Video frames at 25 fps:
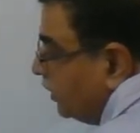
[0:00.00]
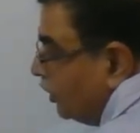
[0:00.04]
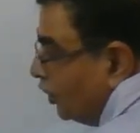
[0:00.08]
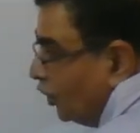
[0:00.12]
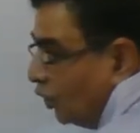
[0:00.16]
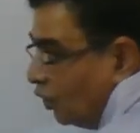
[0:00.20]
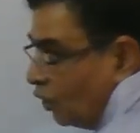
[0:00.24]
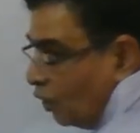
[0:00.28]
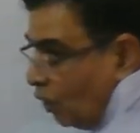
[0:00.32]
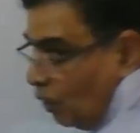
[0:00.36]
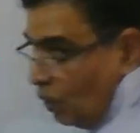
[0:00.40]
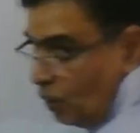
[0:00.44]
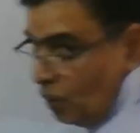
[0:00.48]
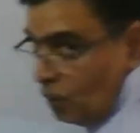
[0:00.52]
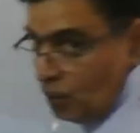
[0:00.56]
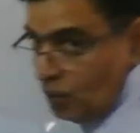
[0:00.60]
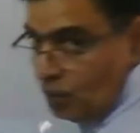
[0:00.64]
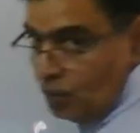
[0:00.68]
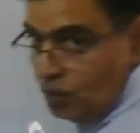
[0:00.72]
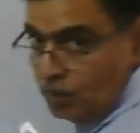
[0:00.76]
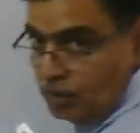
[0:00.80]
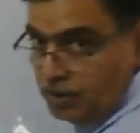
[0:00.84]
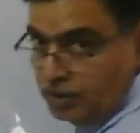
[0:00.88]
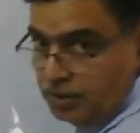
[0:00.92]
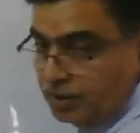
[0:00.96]
row,
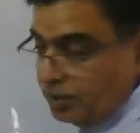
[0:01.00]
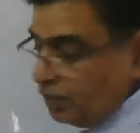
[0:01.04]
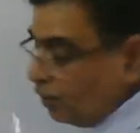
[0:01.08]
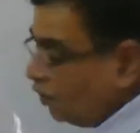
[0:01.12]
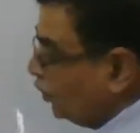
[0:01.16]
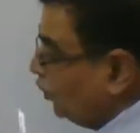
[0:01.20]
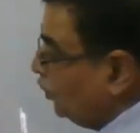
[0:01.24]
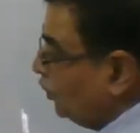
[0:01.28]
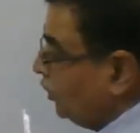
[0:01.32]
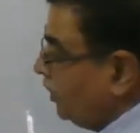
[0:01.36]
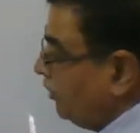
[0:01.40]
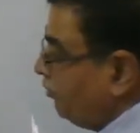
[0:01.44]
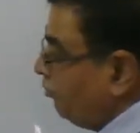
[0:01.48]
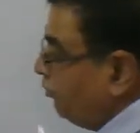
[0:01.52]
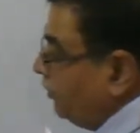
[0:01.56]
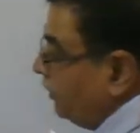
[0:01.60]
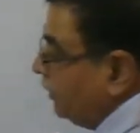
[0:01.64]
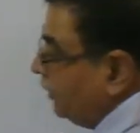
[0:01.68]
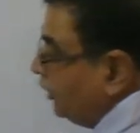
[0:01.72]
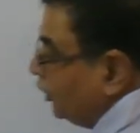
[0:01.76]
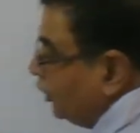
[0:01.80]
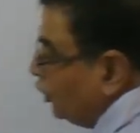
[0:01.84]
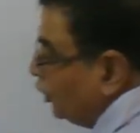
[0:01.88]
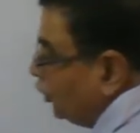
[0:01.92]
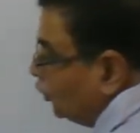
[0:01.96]
row number